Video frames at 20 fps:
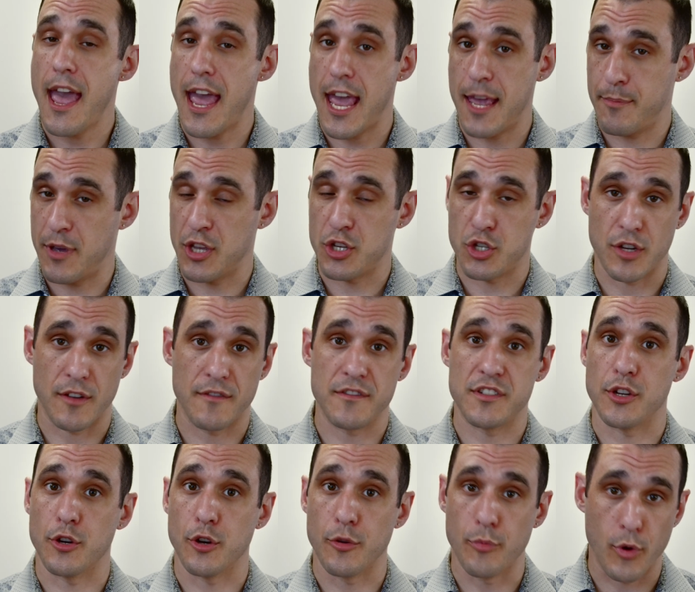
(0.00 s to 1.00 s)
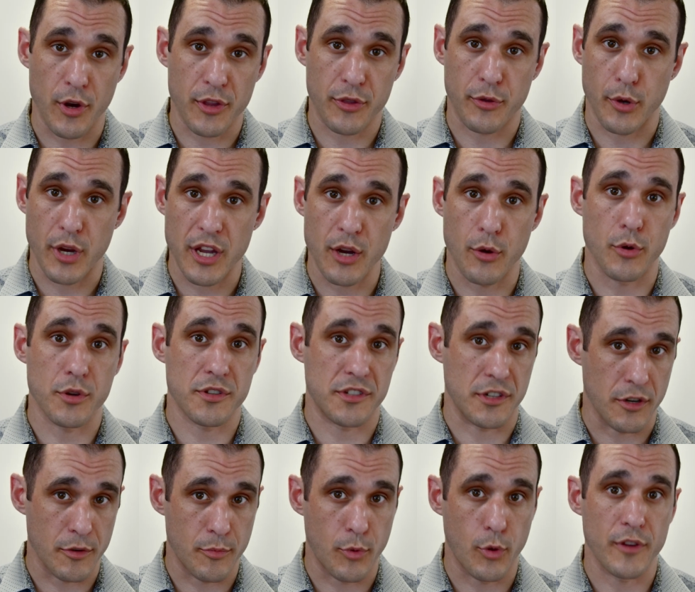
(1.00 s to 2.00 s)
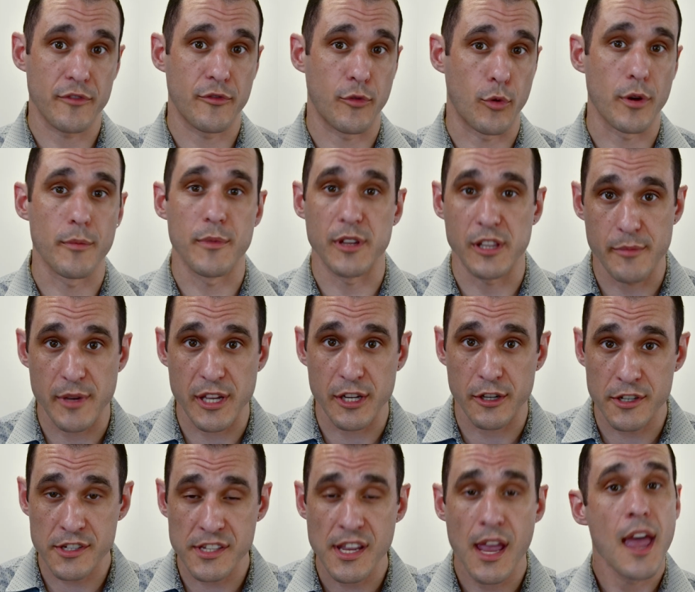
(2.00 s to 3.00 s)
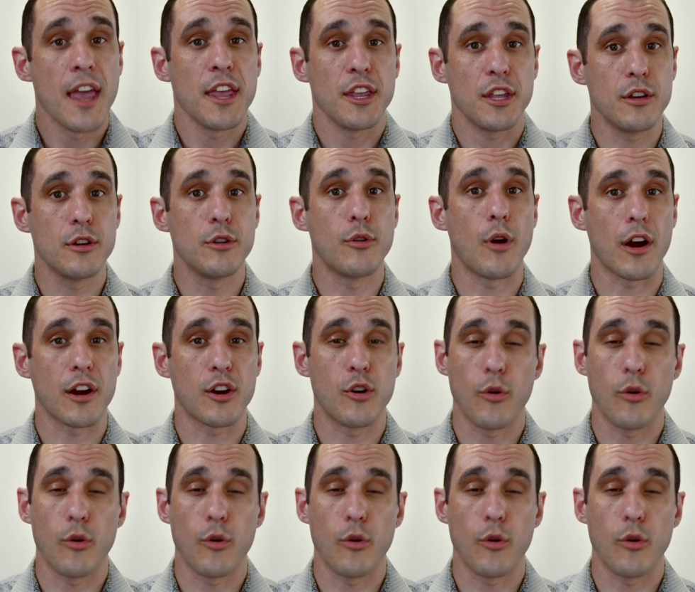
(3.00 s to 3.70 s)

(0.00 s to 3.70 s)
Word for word: a pitch of 0.3 or 0.4 millimeters, you are